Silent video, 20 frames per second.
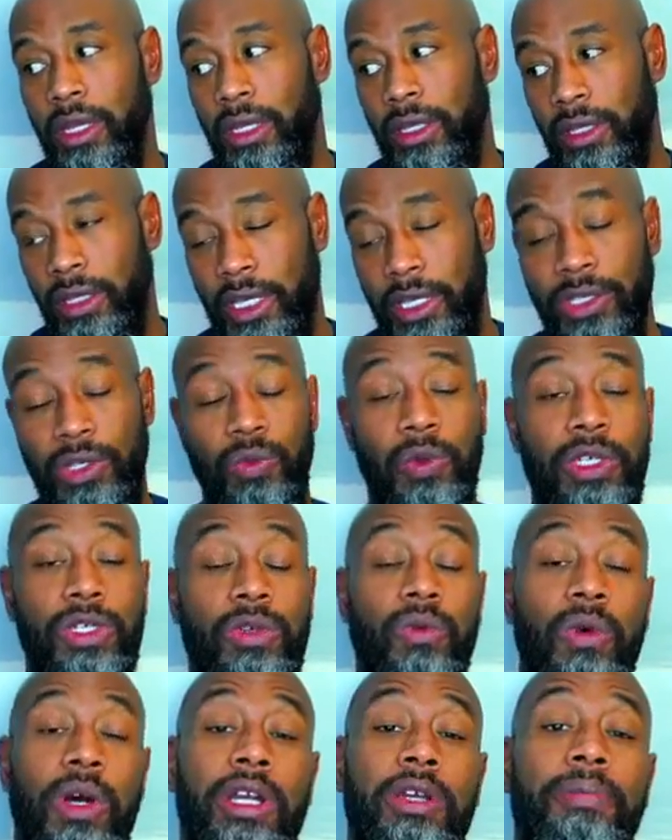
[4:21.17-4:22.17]
That's the reason
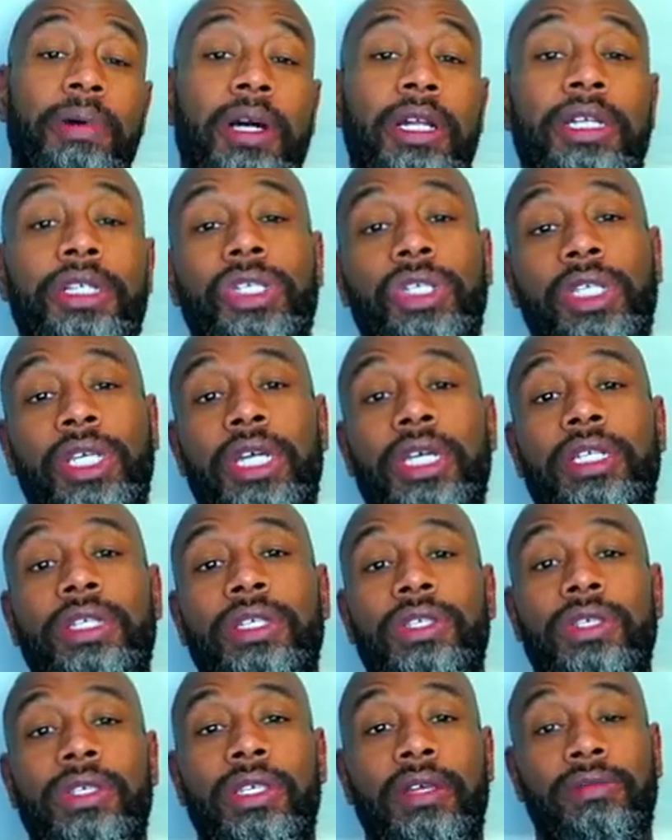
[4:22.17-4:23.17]
why you punish
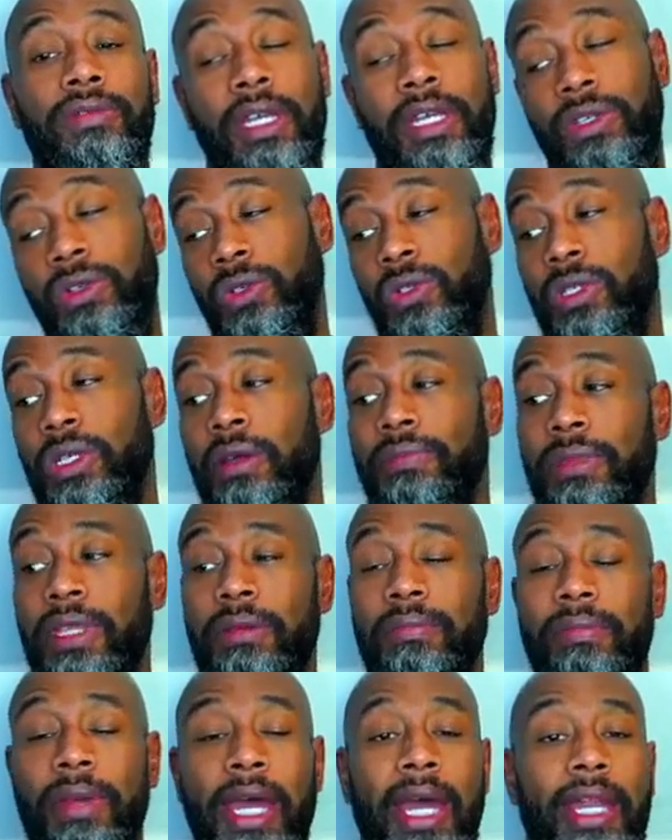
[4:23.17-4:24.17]
kids if they do something
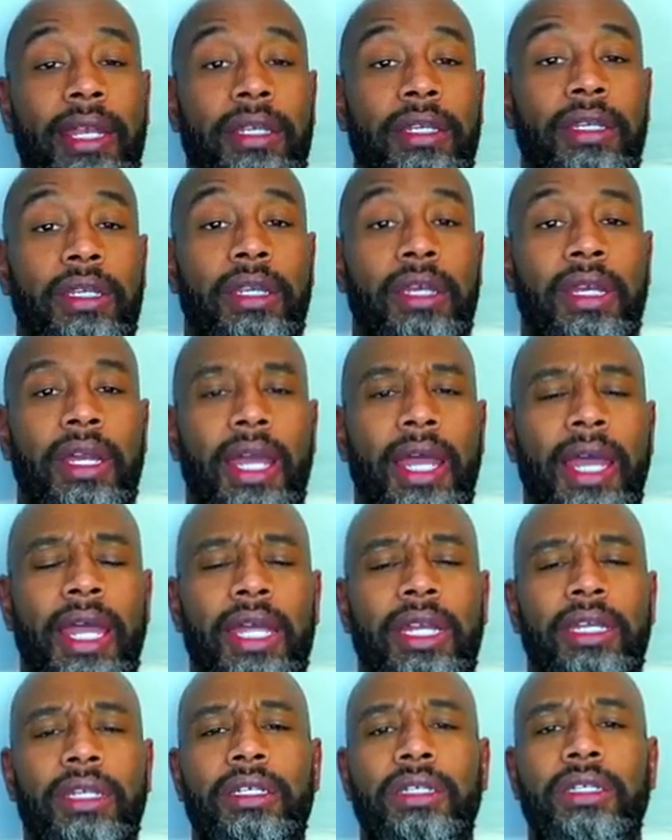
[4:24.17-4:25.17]
bad.
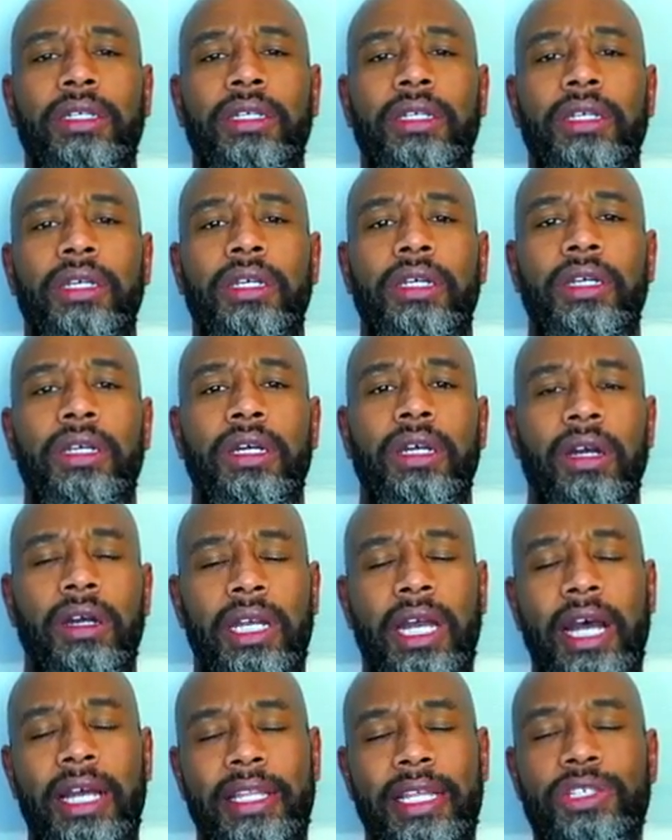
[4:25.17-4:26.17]
Or
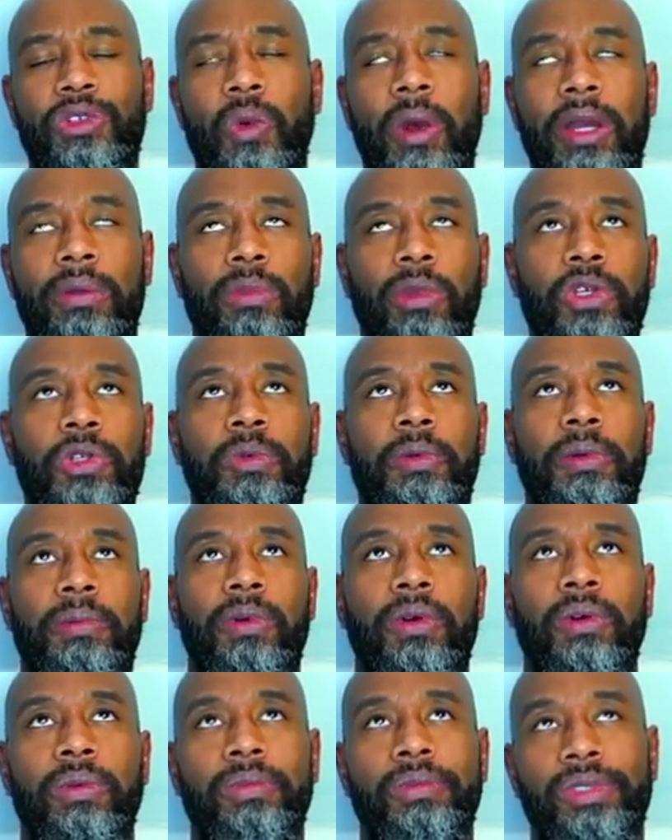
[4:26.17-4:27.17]
not. That's why most
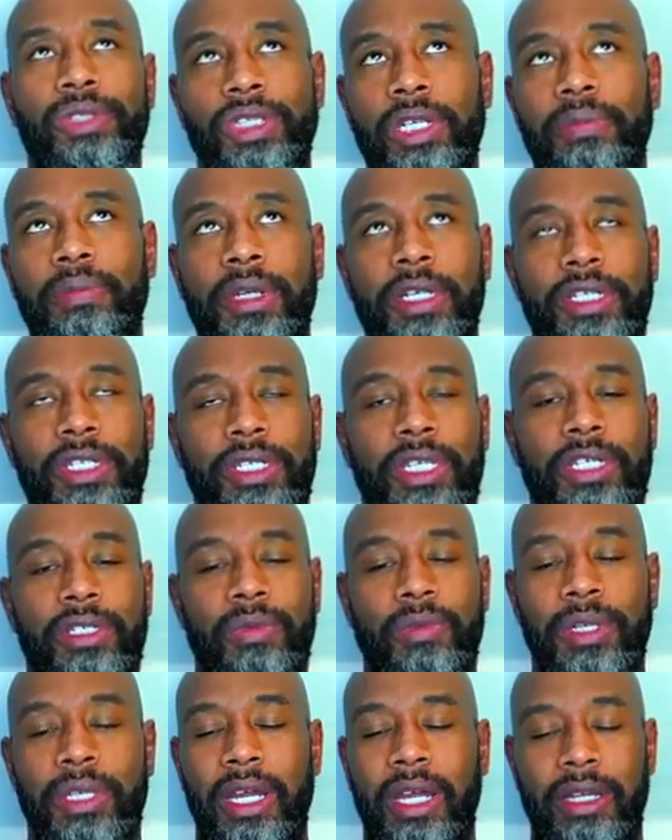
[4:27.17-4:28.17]
people should punish kids, and
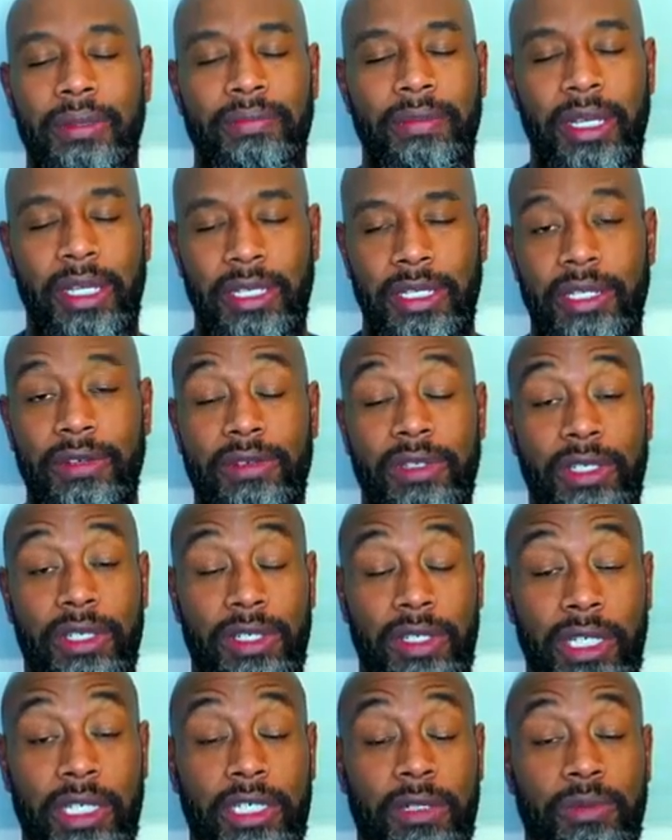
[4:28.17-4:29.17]
we got to make a
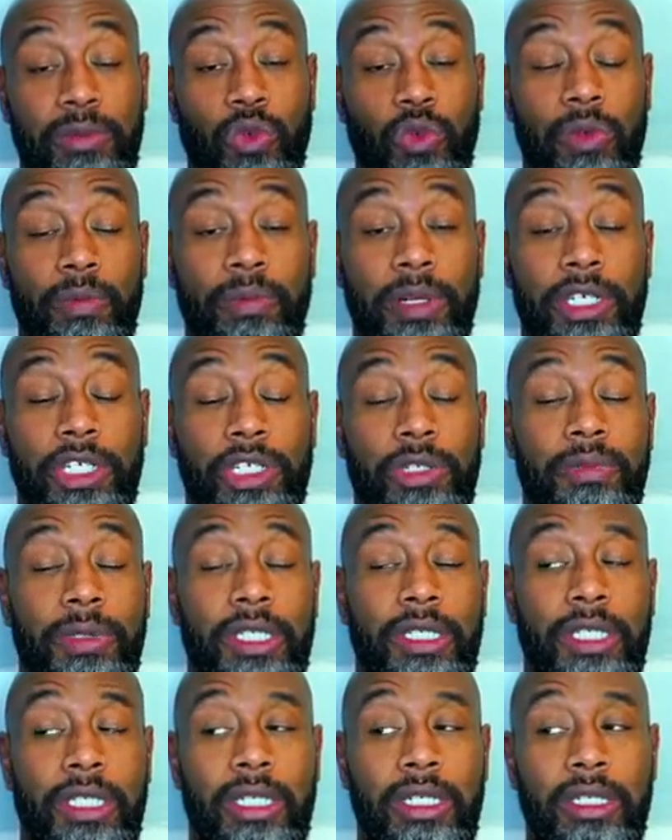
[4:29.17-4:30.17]
distinction between punishment
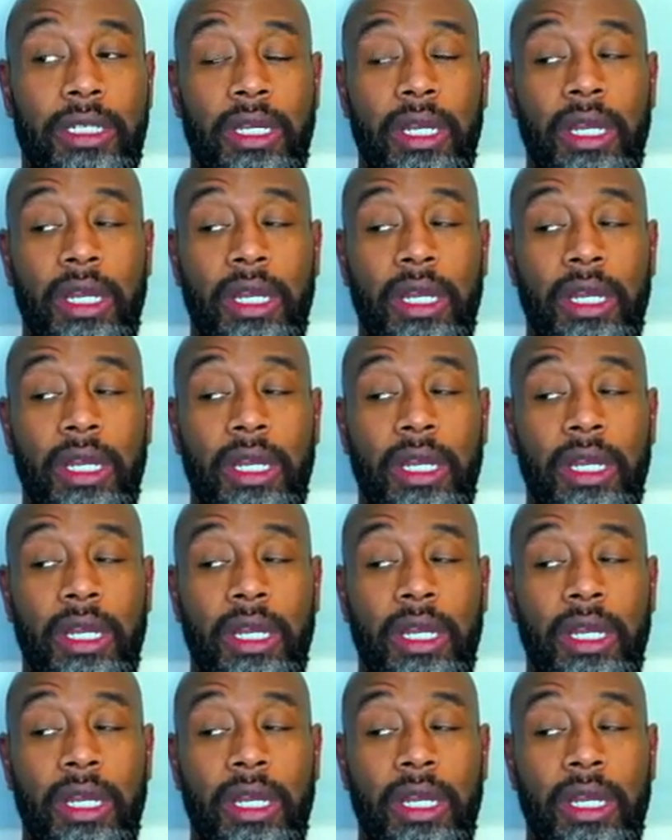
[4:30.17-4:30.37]
and